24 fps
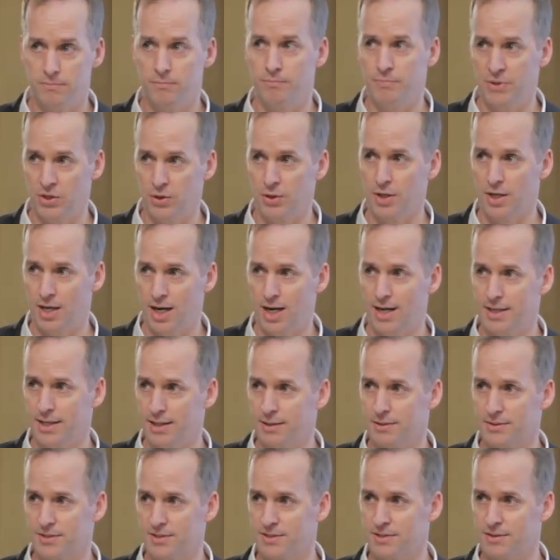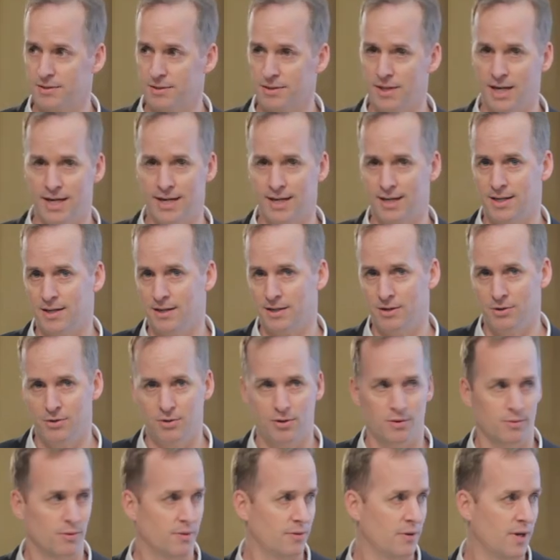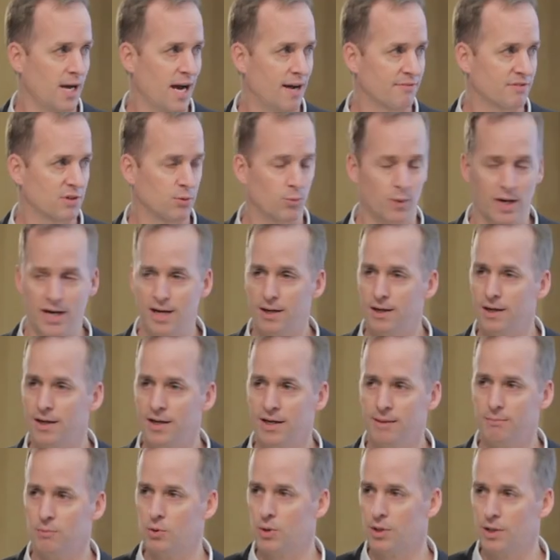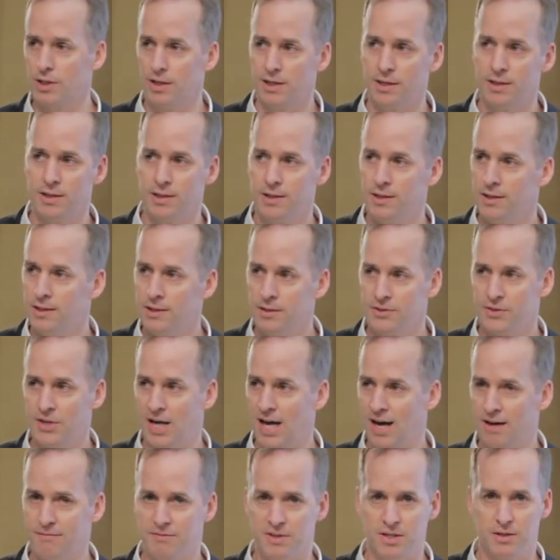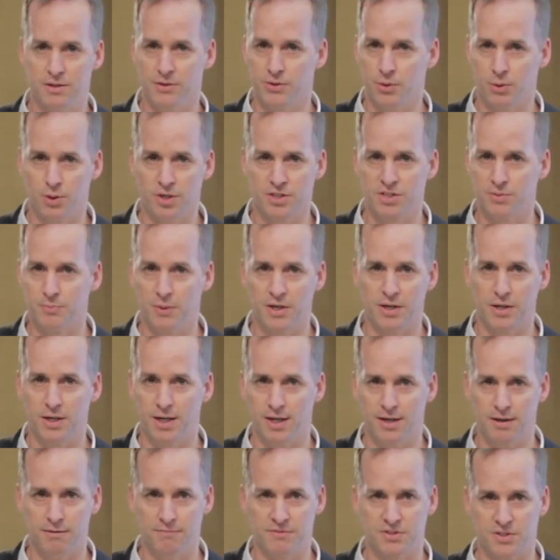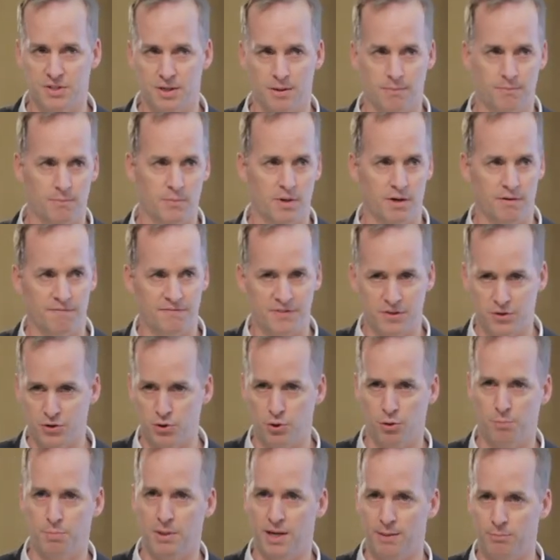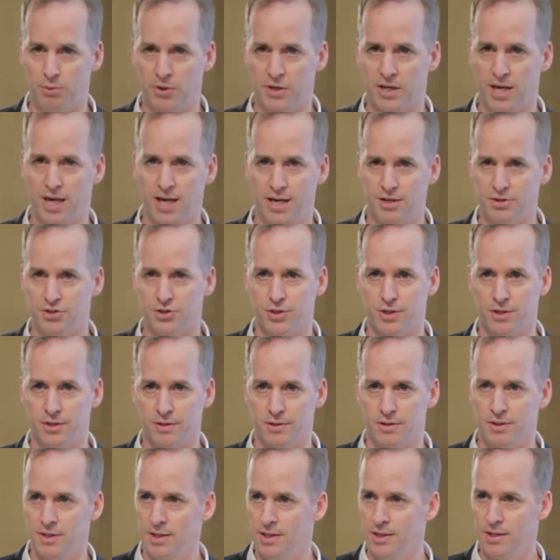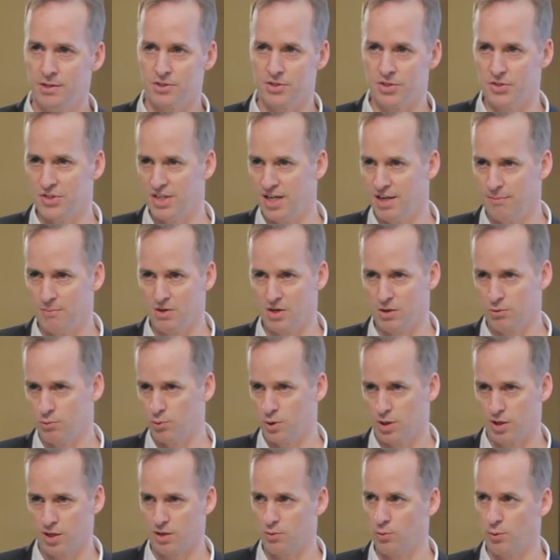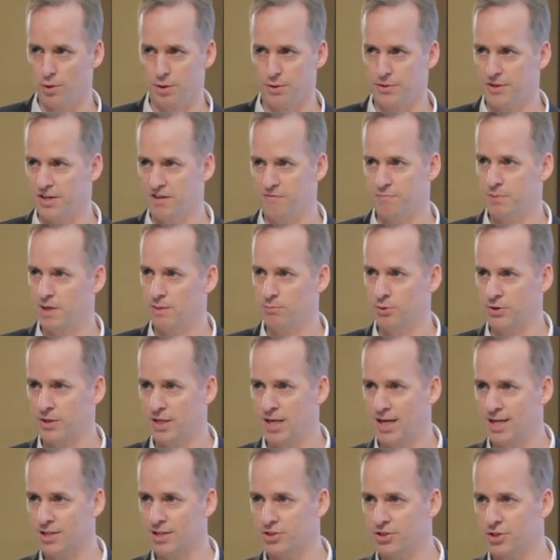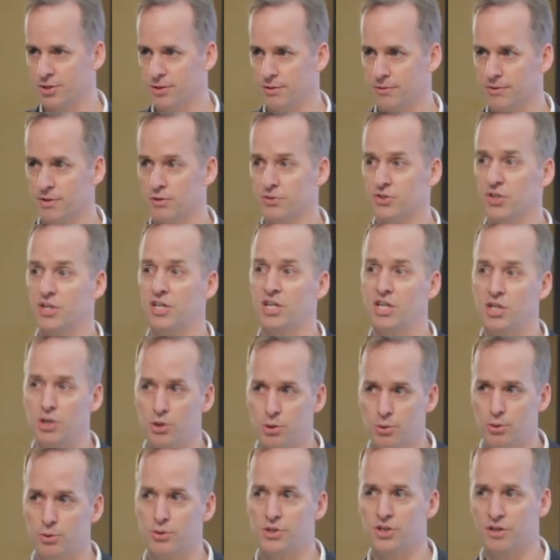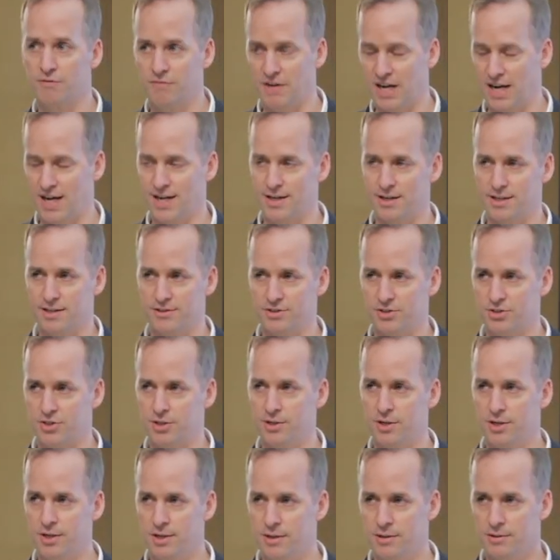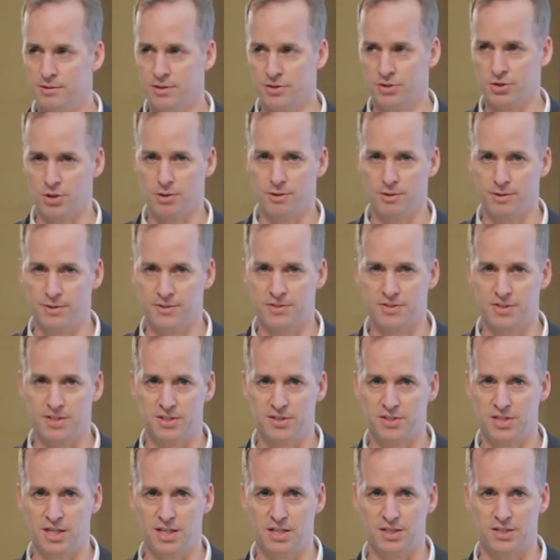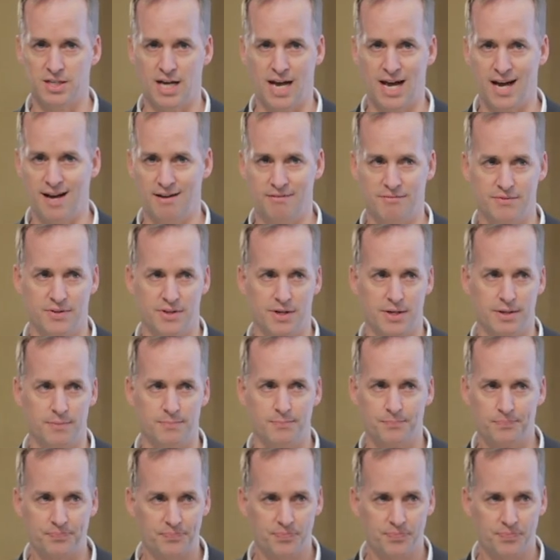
build an audience. Like, you don't have to wait anymore to have the endorsement of some official publication to deem your work worthy of publication. There's a huge advantage that journalists these days have that